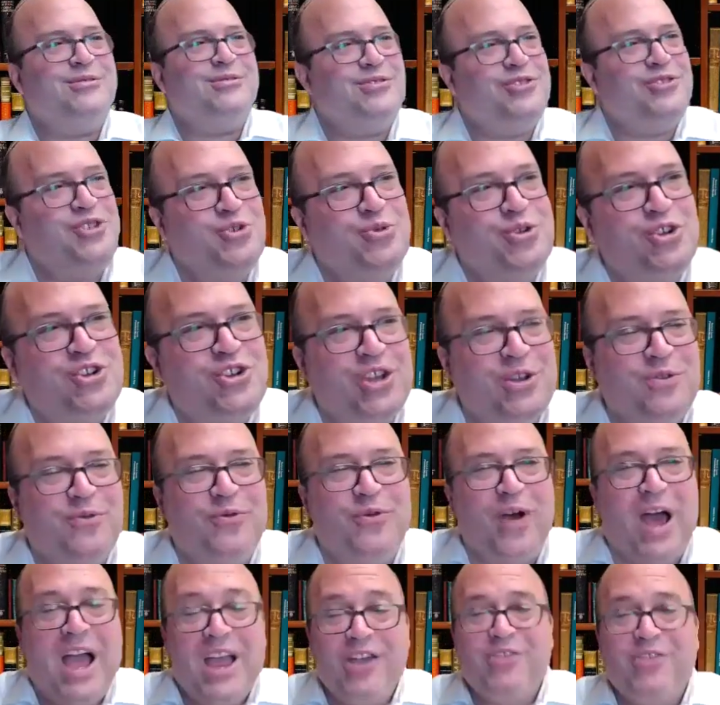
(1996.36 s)
Jewish
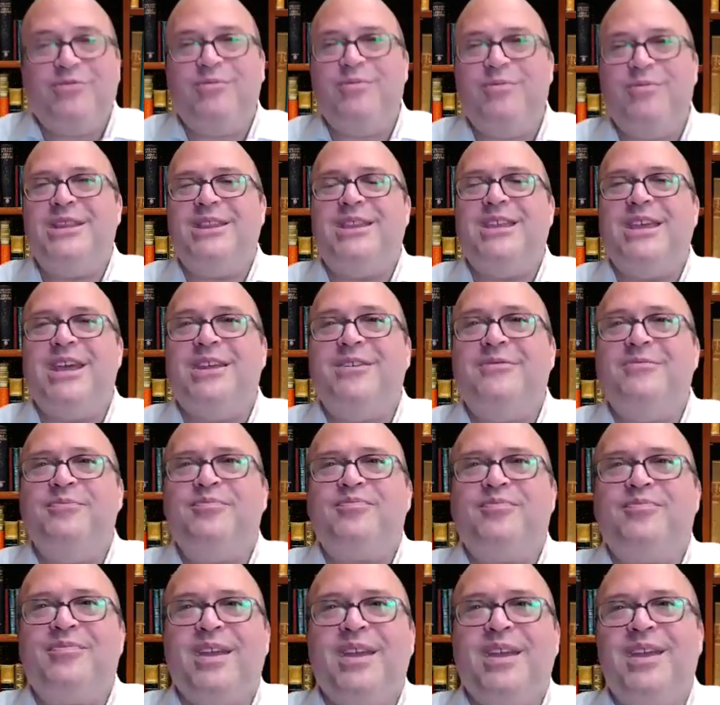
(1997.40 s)
environment then.
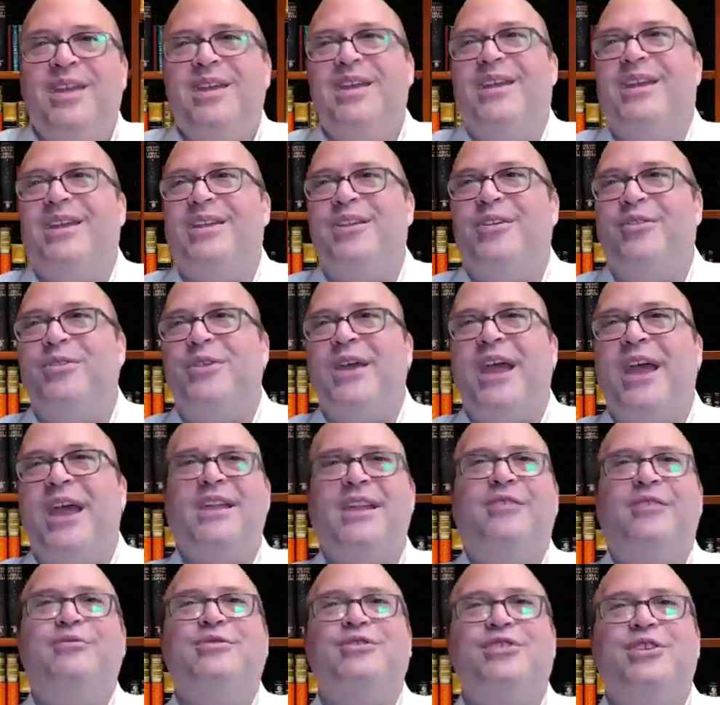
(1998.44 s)

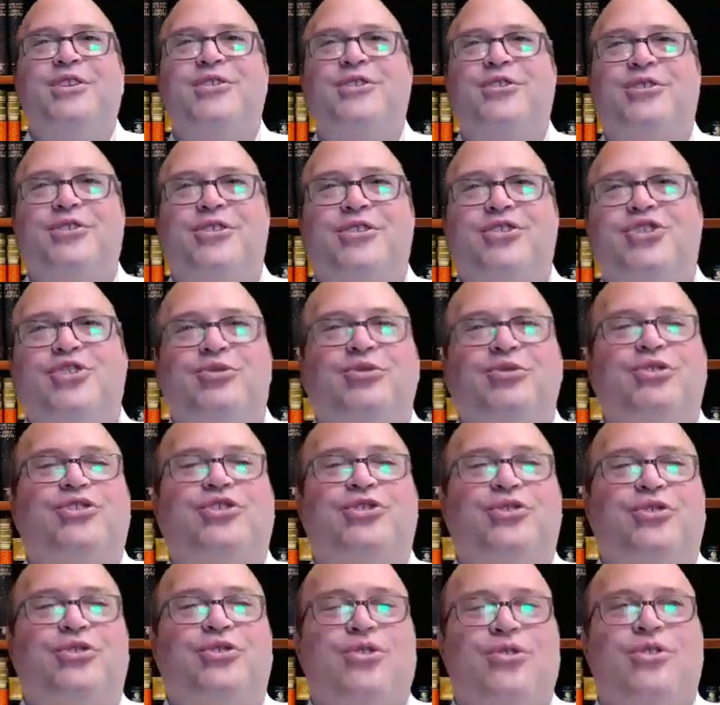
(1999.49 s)
Then it was either you're
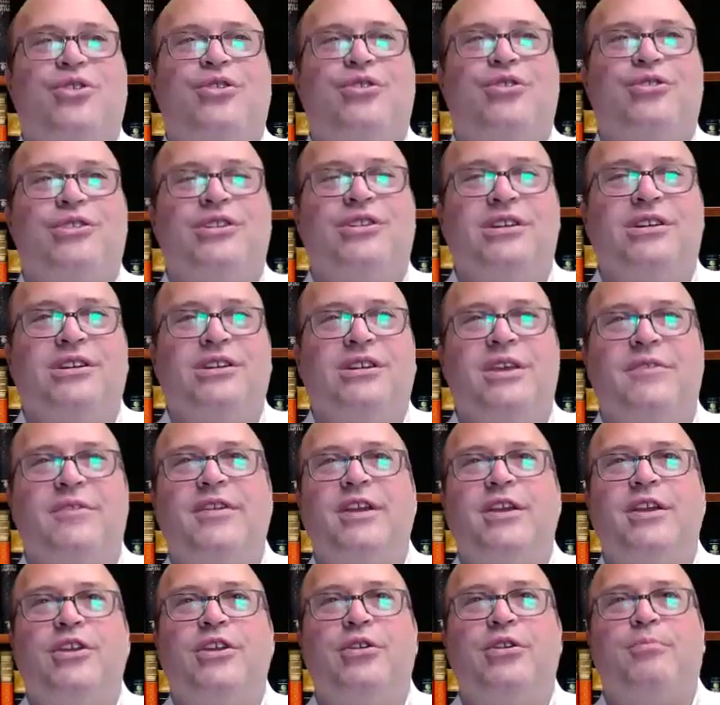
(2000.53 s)
Jewish or you're
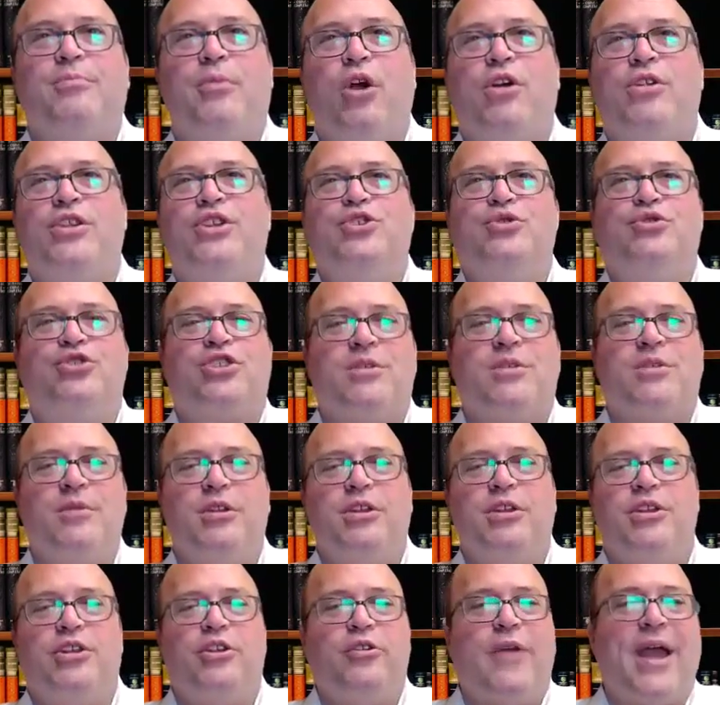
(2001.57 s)
living, you're part of the Jewish
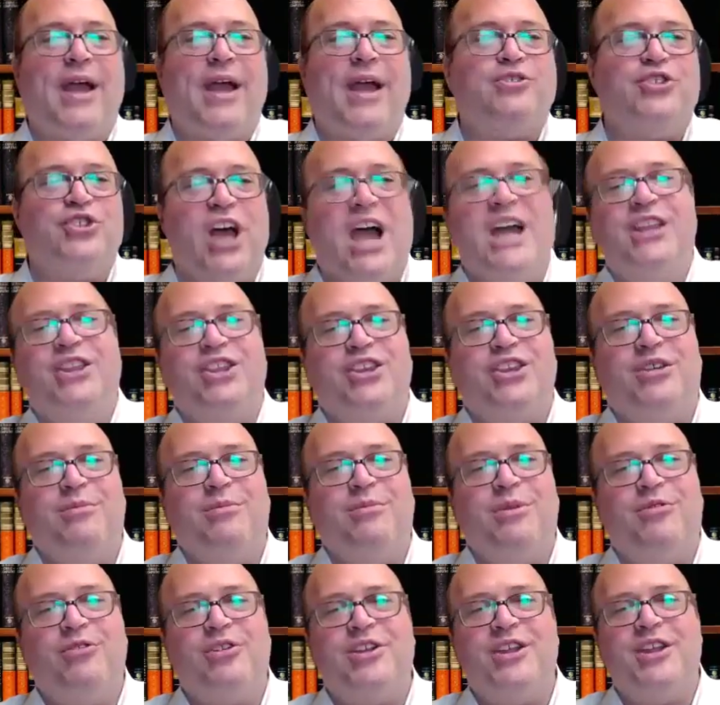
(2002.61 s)
community, or you're outside the
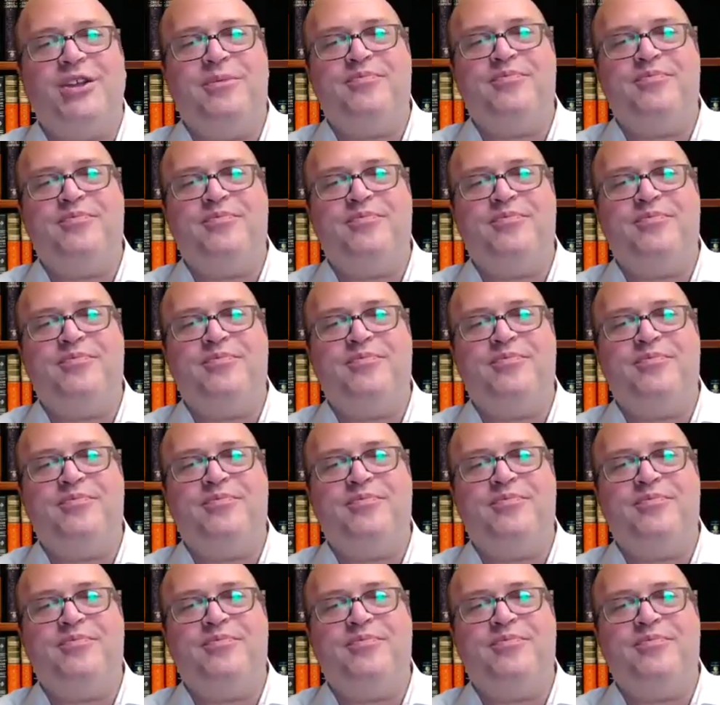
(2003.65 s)
community.